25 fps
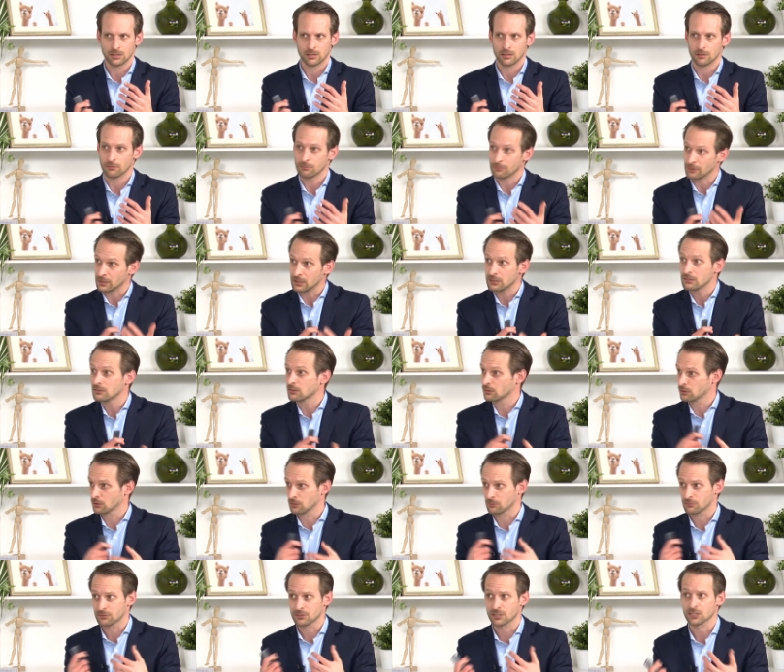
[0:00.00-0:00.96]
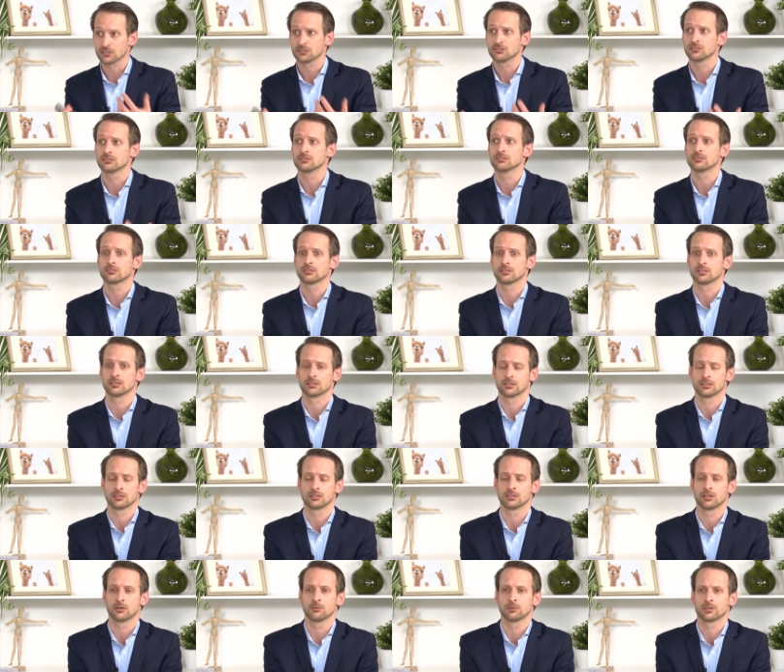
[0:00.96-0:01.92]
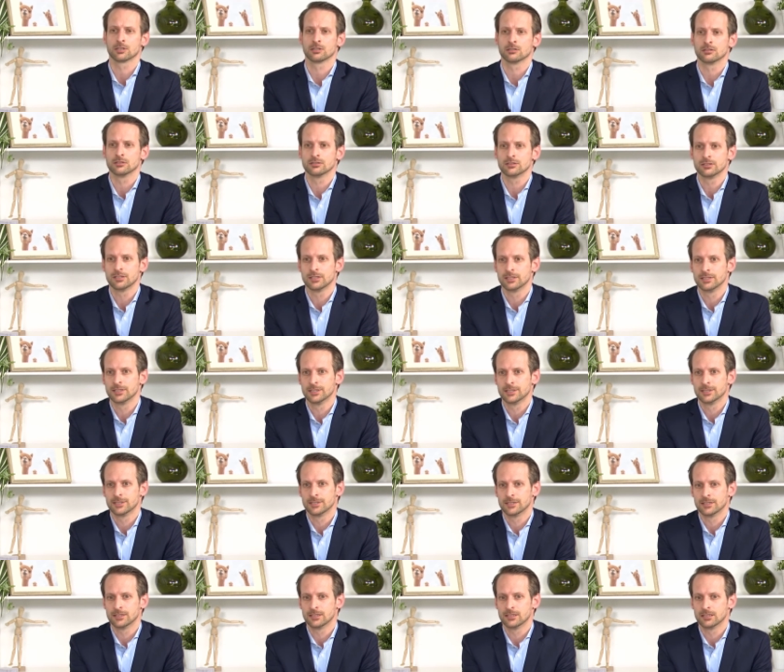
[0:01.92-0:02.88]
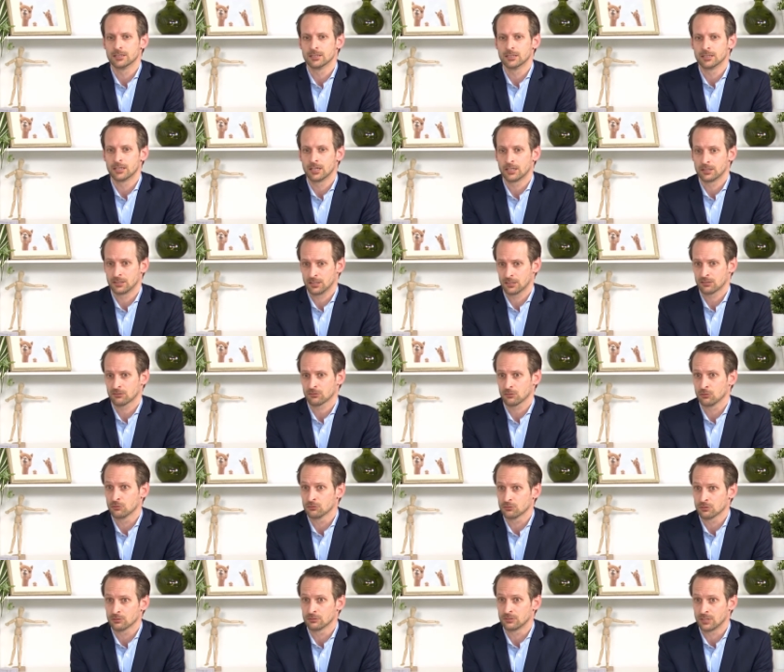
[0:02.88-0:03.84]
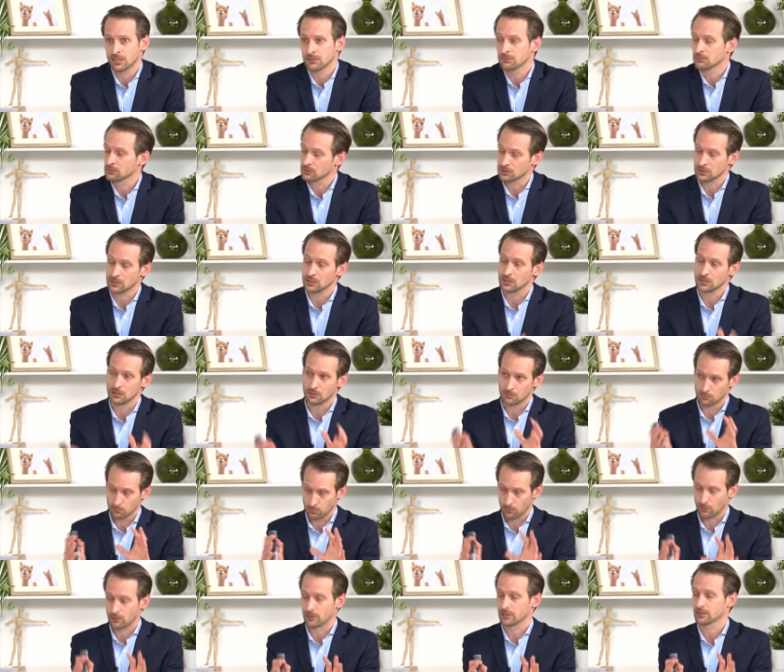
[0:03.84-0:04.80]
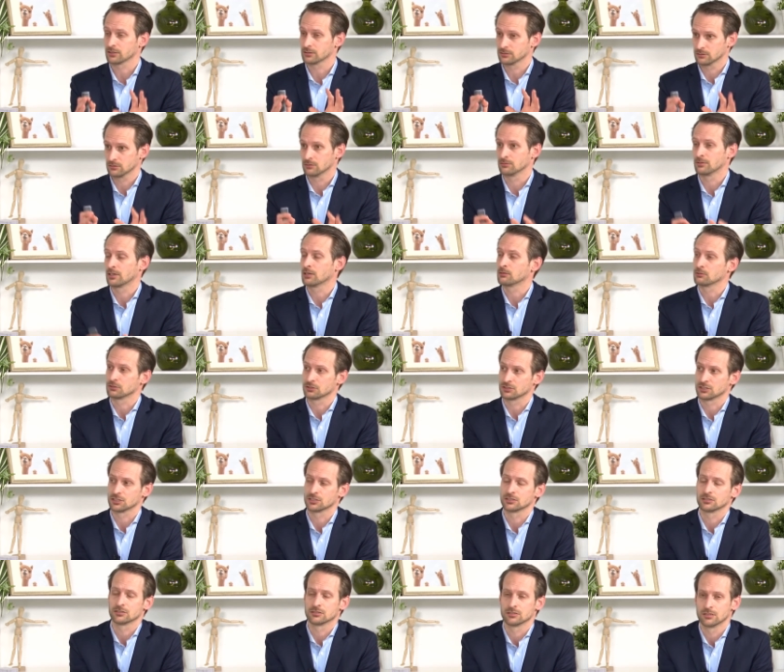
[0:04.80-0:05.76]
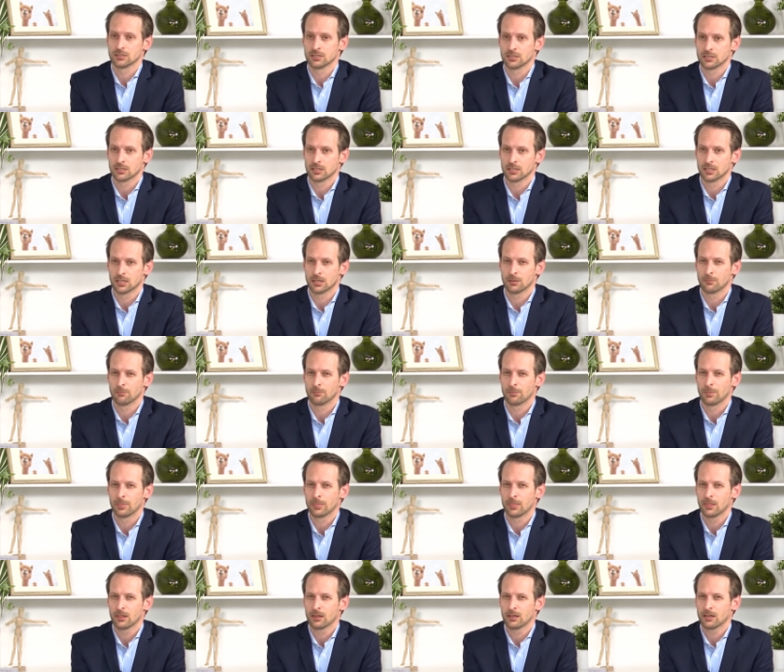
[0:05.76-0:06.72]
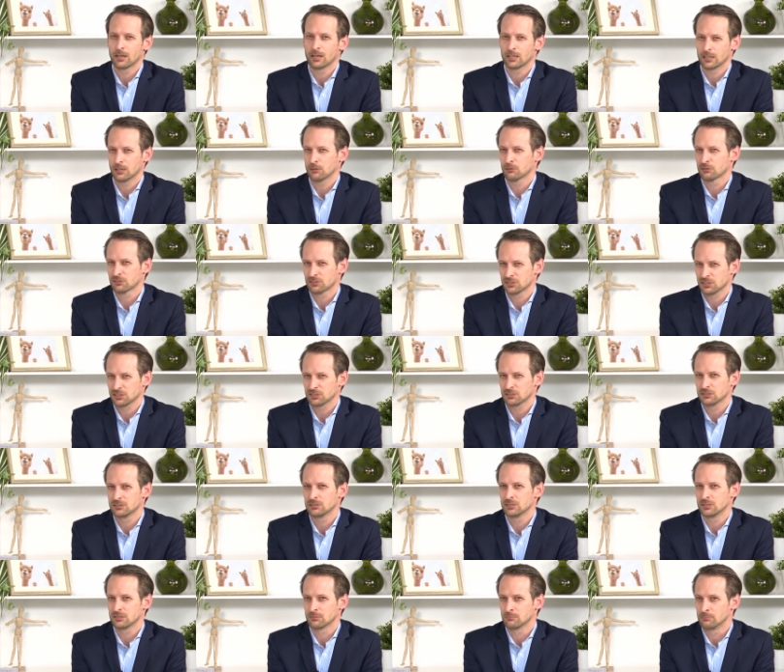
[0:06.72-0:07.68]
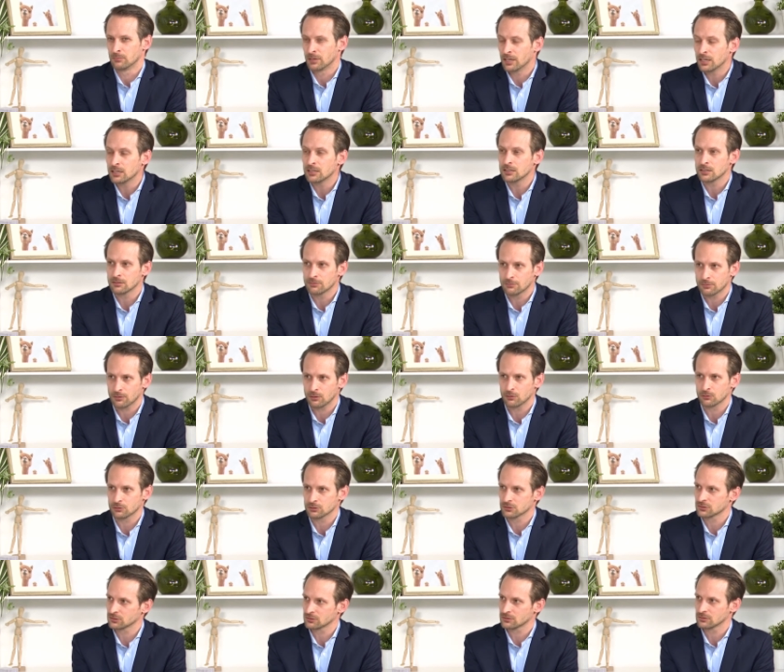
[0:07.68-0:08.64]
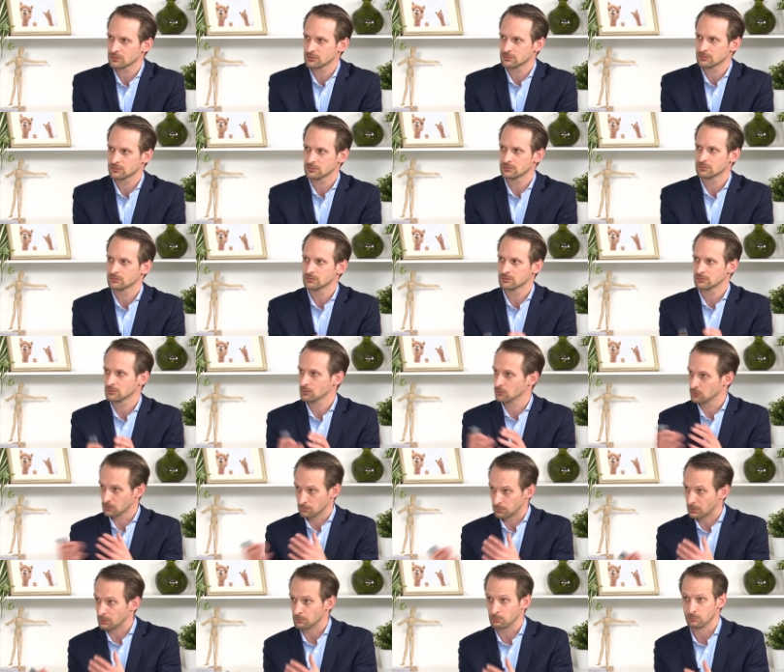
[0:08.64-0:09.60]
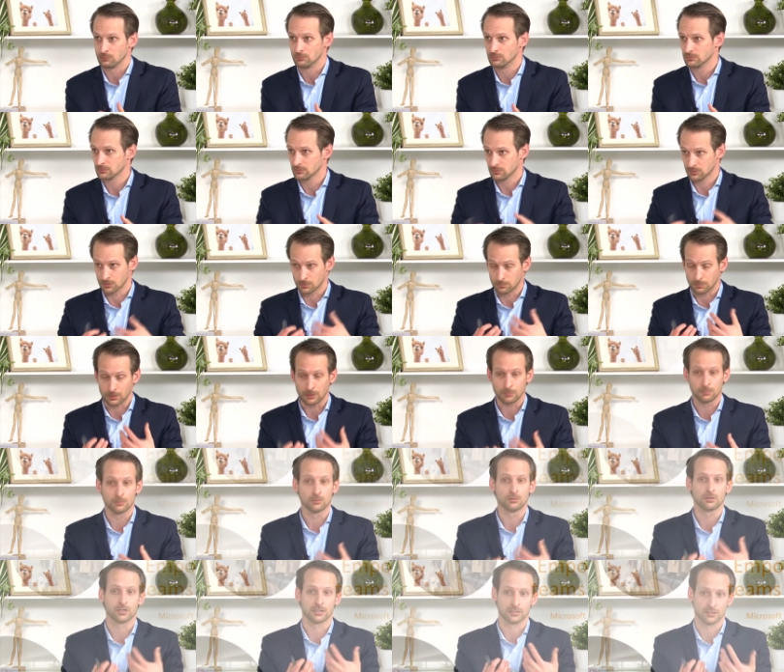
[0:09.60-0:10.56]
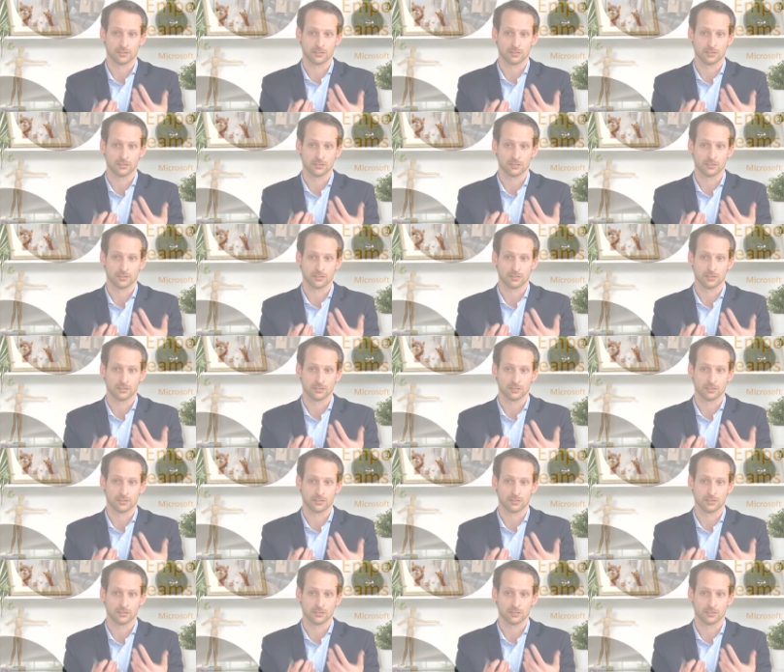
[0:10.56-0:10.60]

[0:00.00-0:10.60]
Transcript: things, a lot of sections going on, and that's also definitely the part of our session. And our session is mainly focused on the people and the